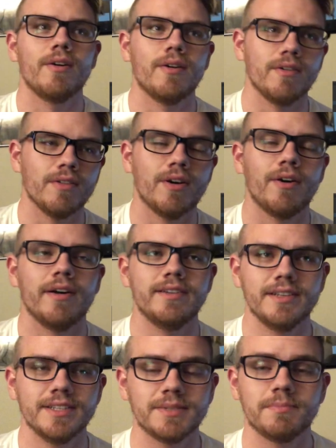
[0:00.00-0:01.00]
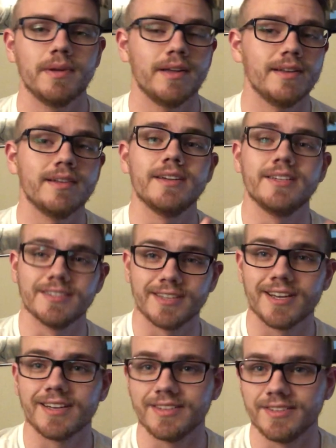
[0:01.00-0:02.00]
although I did spend
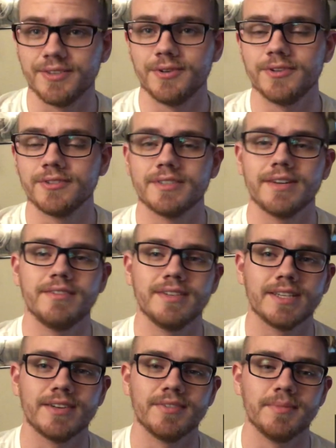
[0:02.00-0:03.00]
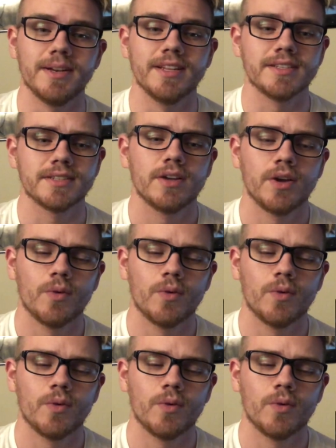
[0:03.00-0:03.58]
exactly 277 minutes